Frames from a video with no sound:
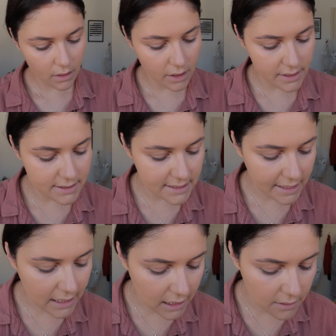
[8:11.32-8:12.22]

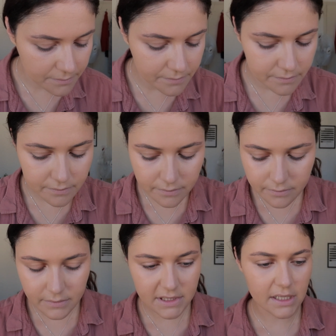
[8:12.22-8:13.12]
Concealer.
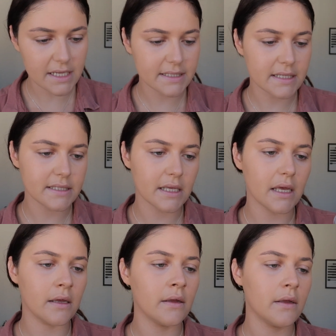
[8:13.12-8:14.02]
So this is
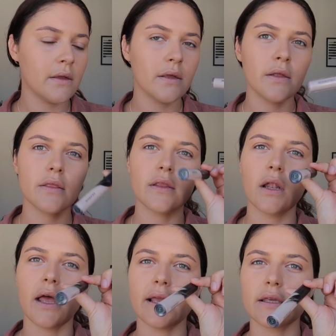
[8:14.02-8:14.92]
the
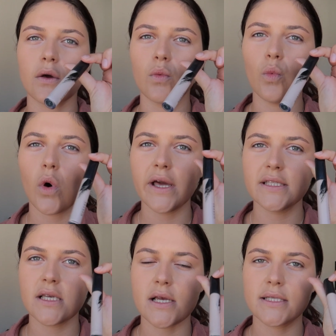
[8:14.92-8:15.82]
like
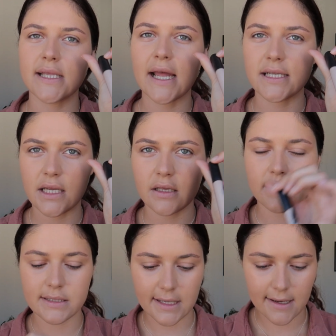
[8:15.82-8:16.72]
whiter, sandier
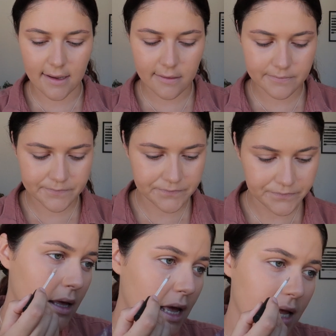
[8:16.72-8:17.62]
concealer.
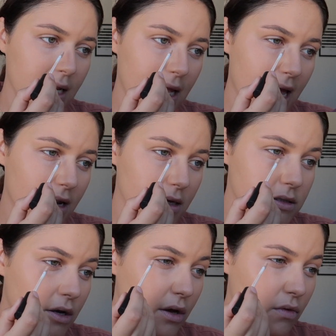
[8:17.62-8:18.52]
And again, I
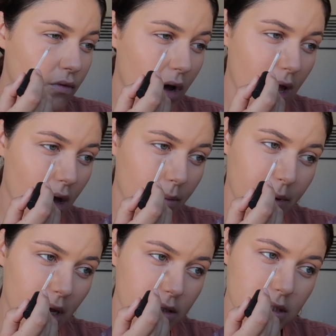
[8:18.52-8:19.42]
don't go right
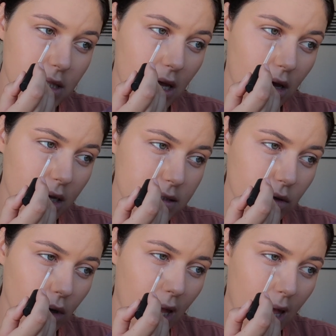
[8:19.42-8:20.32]
up under the eye
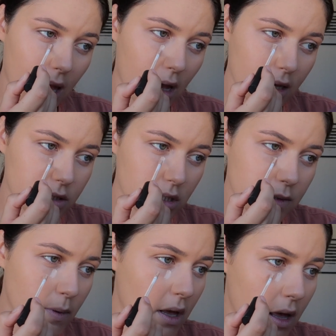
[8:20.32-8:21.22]
socket. I
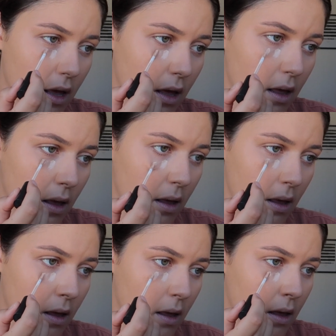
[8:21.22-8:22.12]
just put
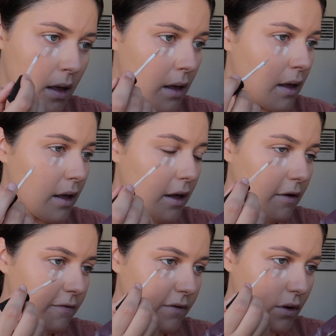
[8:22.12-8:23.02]
a
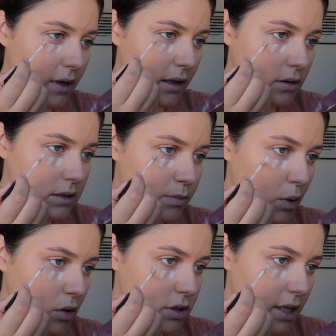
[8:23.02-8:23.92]
few little
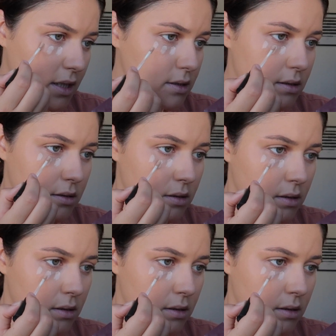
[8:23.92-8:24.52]
splodges